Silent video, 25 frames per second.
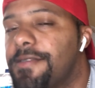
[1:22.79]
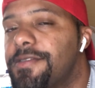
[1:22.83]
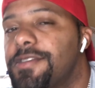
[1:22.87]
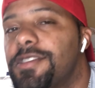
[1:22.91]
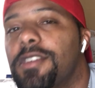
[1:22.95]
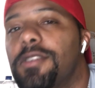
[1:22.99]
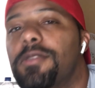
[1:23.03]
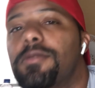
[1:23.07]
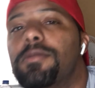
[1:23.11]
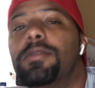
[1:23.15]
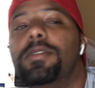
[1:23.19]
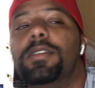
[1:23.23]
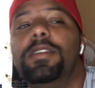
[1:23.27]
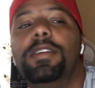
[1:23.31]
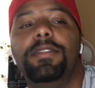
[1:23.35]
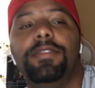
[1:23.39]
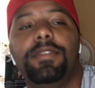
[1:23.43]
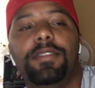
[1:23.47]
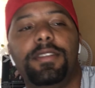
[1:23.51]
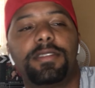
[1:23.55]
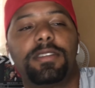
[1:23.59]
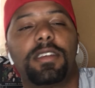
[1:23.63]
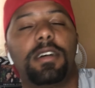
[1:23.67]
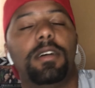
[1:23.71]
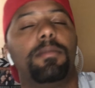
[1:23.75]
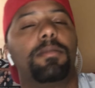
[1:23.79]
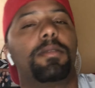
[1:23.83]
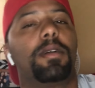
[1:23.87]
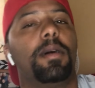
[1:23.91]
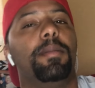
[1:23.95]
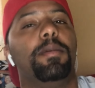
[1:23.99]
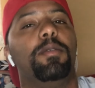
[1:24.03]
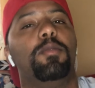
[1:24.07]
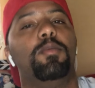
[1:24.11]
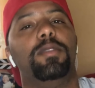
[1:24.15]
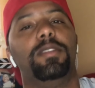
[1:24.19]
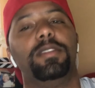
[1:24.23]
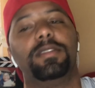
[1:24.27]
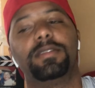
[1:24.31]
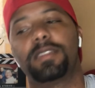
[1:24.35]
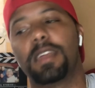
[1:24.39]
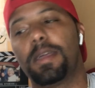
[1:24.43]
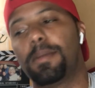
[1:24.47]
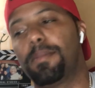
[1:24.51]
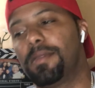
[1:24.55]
show this upcoming Wednesday.